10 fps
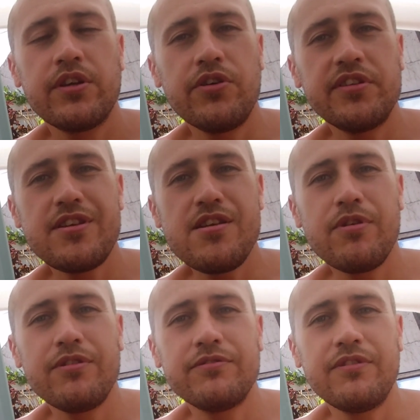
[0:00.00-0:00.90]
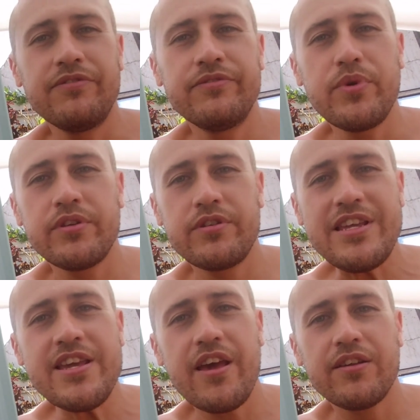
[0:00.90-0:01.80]
goddess era, of which
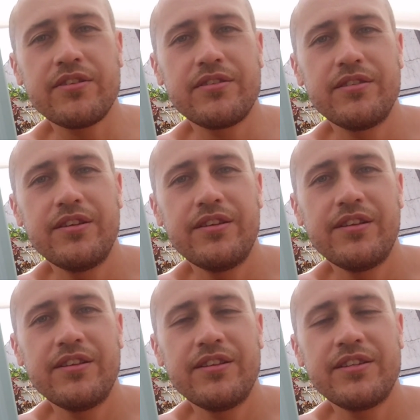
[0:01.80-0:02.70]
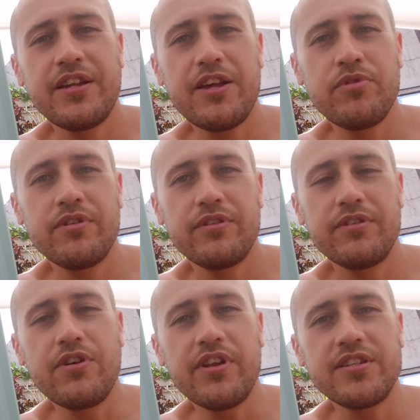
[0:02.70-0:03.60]
EX type
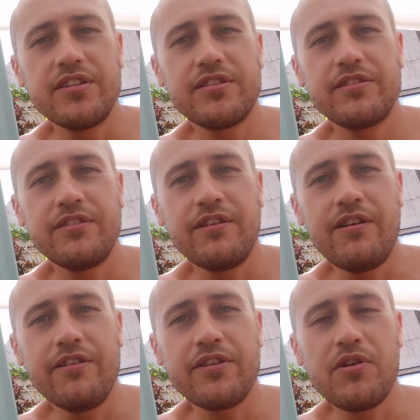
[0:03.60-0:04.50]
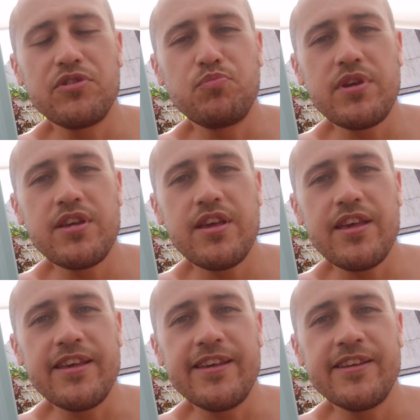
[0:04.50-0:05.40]
goddesses are going to be
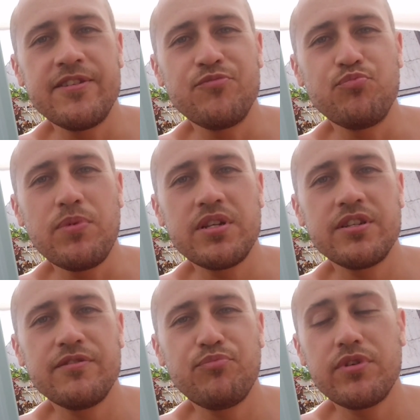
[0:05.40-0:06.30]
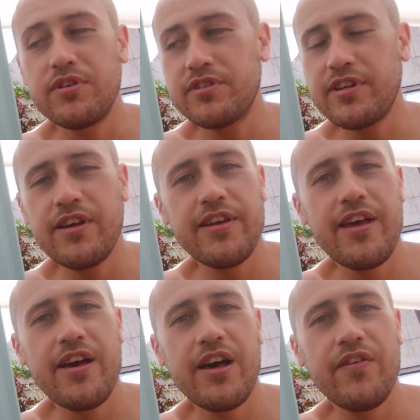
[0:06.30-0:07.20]
in meta, because I
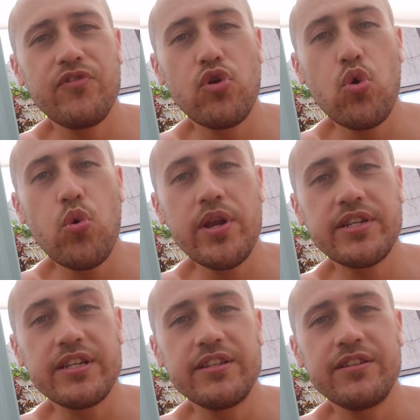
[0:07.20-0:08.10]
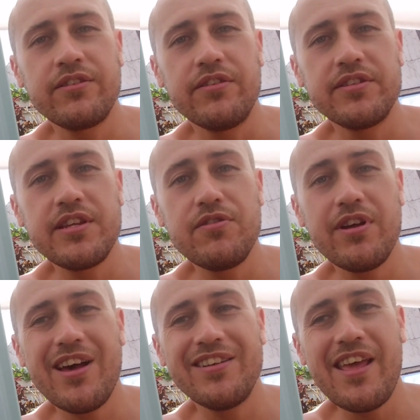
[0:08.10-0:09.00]
have quit goddess
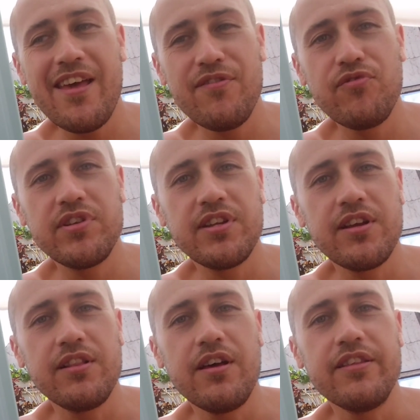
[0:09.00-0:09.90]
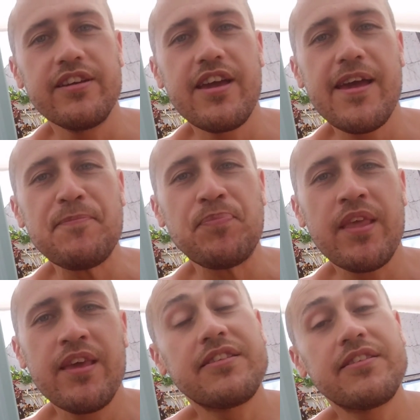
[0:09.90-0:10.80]
era and every single other game.
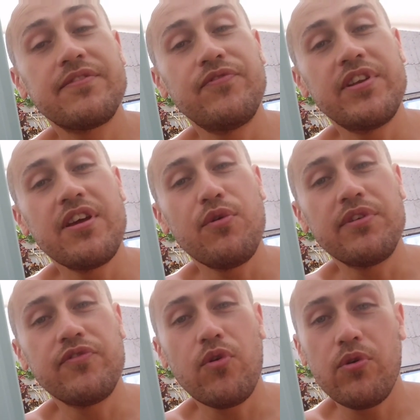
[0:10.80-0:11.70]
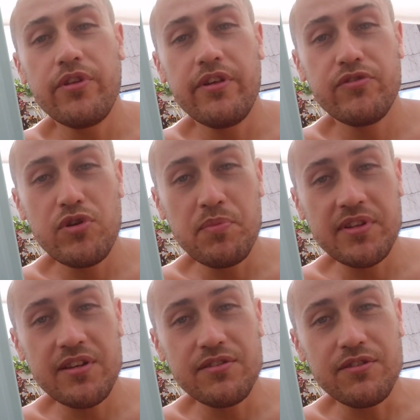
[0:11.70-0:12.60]
This video was for the
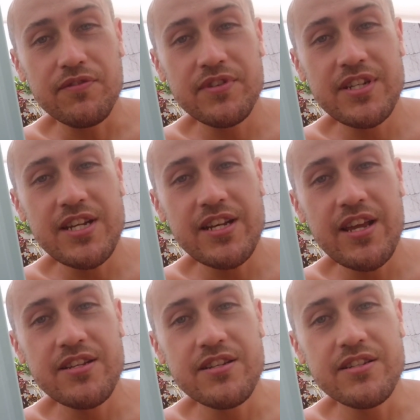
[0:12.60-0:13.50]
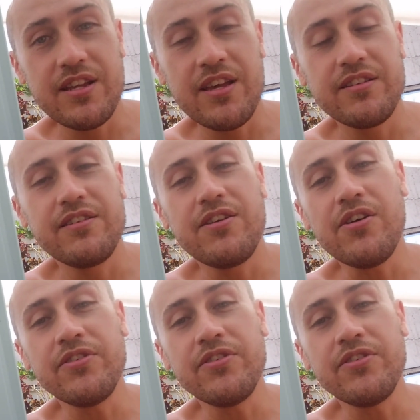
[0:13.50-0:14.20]
3% of teenagers and an